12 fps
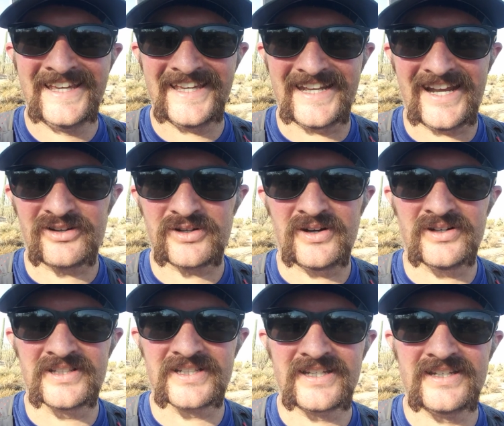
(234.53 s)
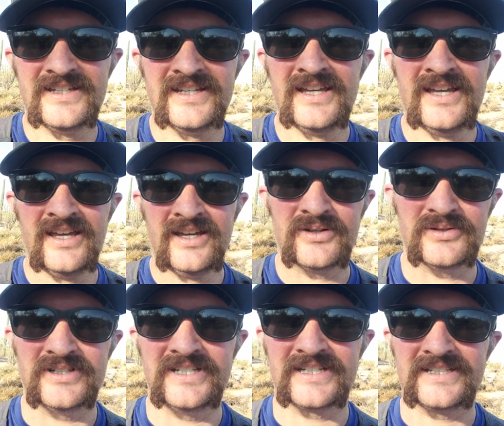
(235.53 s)
an alcoholic or
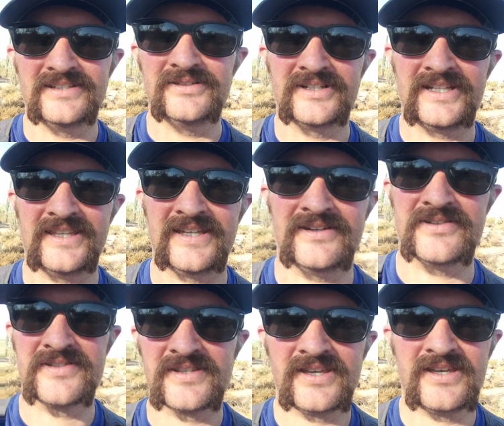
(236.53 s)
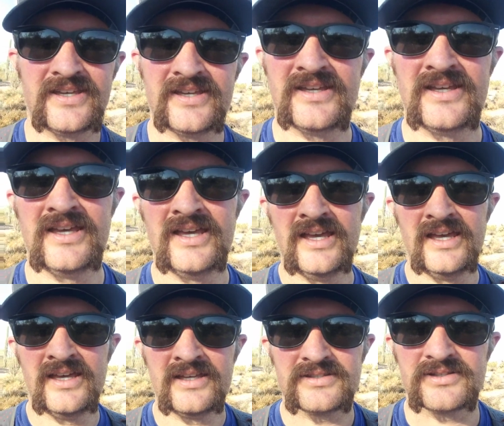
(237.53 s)
addicted to anything else.
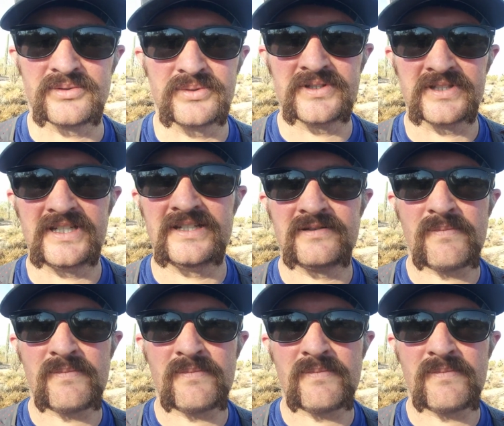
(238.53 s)
So really,